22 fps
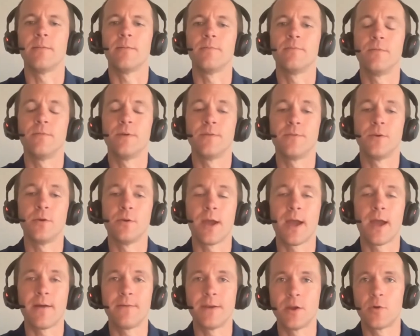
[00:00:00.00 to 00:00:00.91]
Uh, if
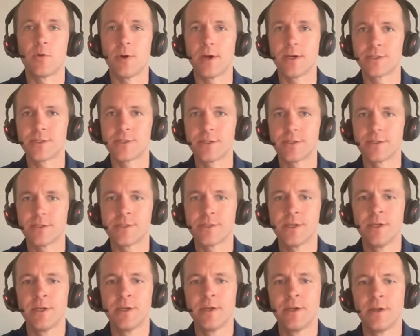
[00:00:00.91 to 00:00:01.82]
you have any
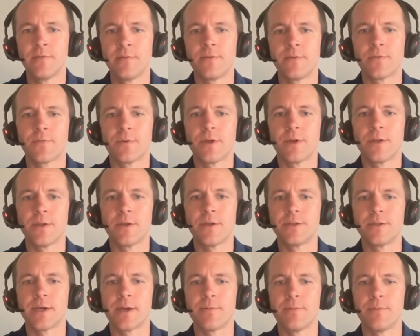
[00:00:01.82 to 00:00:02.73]
questions, feel free
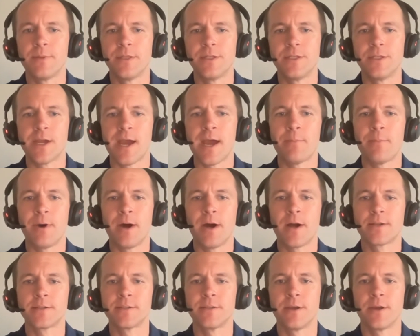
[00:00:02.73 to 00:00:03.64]
to type them in the chat
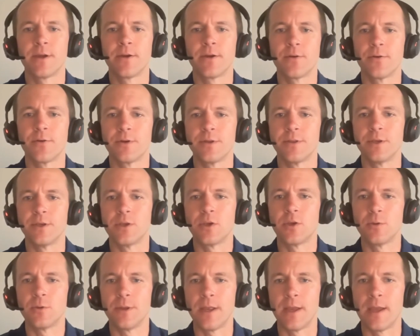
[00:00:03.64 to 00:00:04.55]
box there or in the
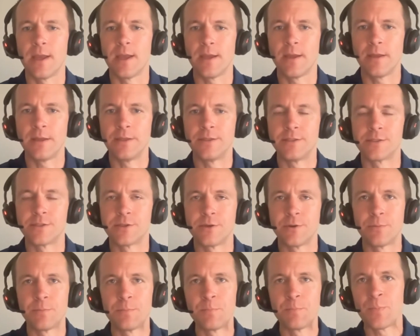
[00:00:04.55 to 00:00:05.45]
Q&A in
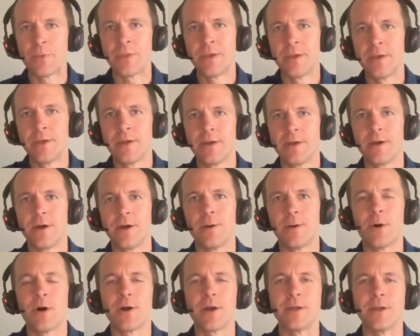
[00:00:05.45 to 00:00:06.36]
Zoom.
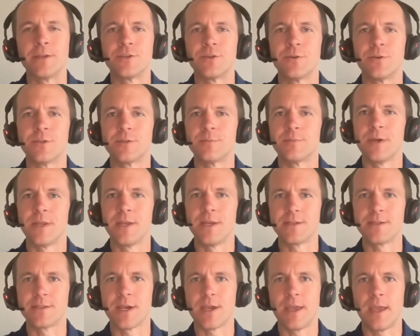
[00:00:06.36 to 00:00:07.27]
Um, I'll get to as
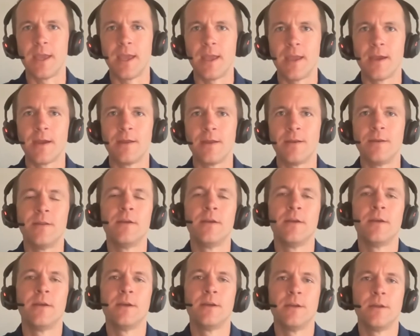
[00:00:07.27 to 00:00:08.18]
many as I can
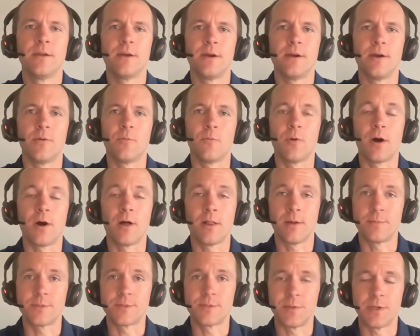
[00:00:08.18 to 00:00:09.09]
uh,
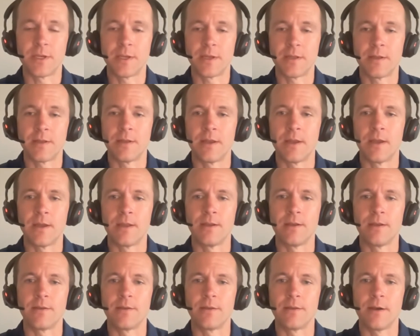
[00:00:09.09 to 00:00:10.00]
while I'm speaking.
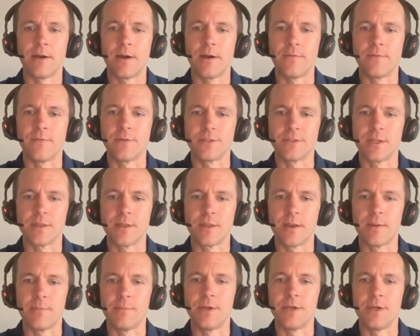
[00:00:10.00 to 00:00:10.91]
And uh, if there's any
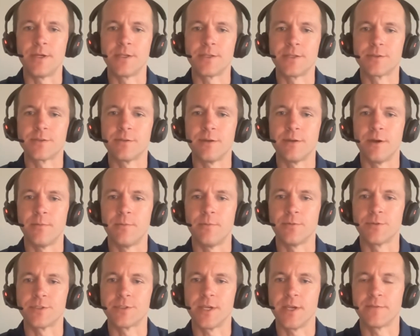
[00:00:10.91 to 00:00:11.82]
that I miss,
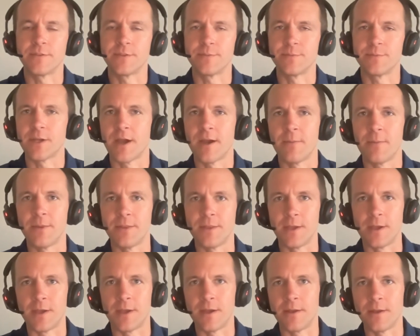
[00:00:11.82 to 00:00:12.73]
um, we'll save some time at
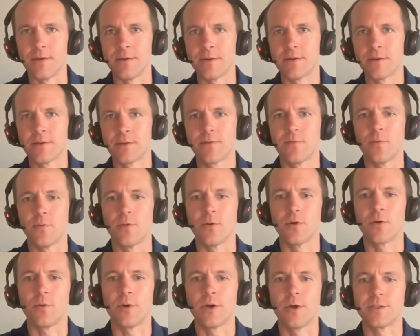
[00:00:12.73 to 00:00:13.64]
the end
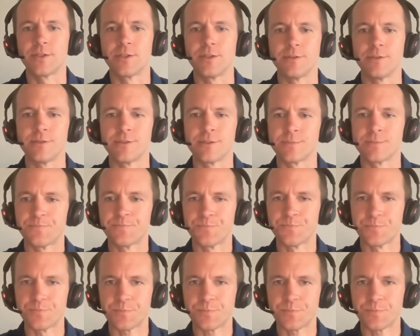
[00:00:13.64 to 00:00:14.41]
for questions